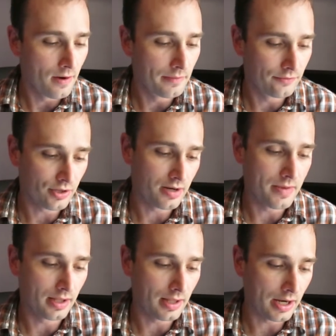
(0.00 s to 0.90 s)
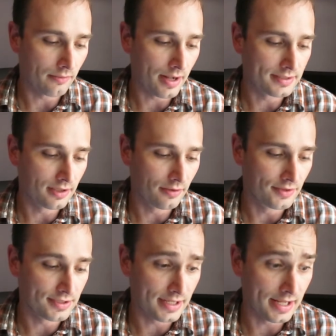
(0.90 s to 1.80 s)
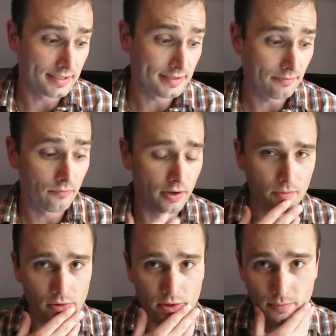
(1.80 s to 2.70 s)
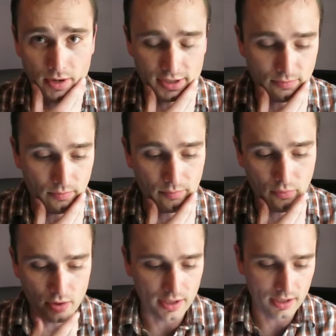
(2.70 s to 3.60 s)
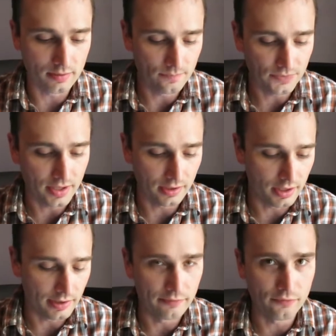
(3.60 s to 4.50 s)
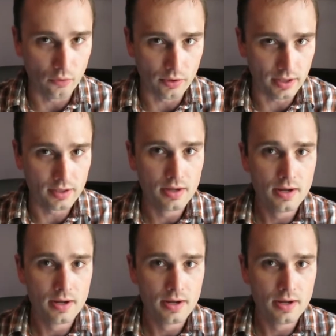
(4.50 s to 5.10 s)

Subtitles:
They've tried to make a lot of rods here in the States where the price point can afford it.